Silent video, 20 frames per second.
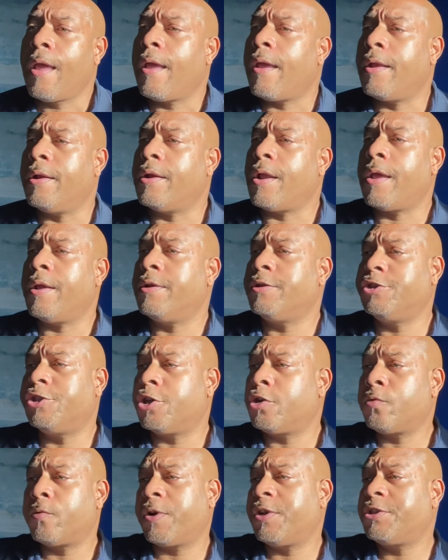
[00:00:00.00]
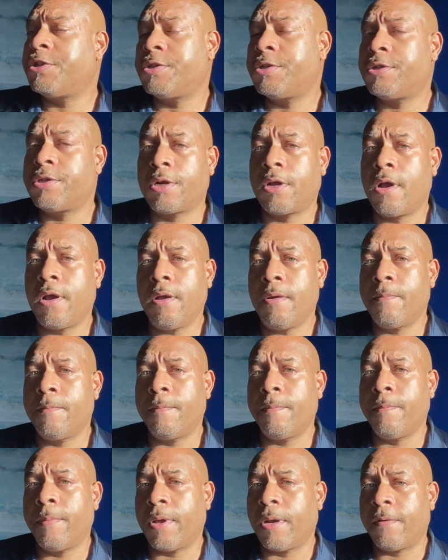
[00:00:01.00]
and and generations to come
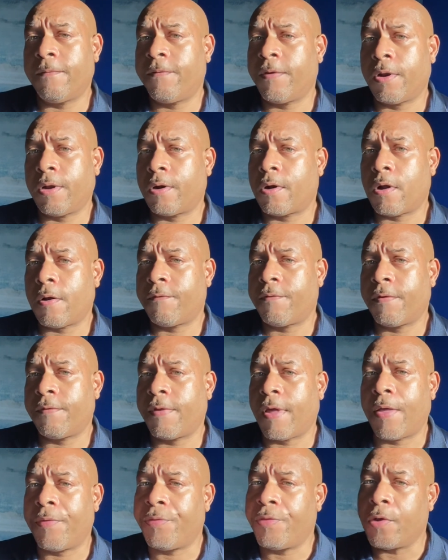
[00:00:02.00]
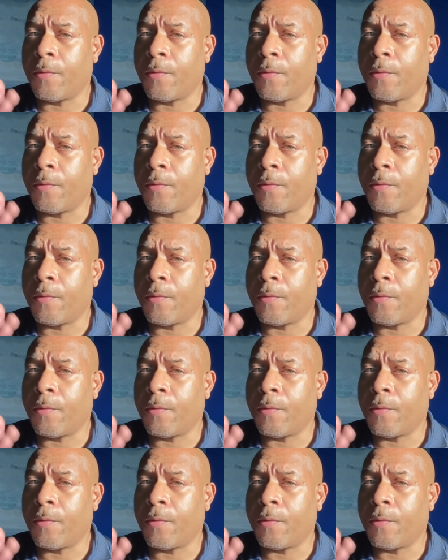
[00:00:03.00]
benefited off of that.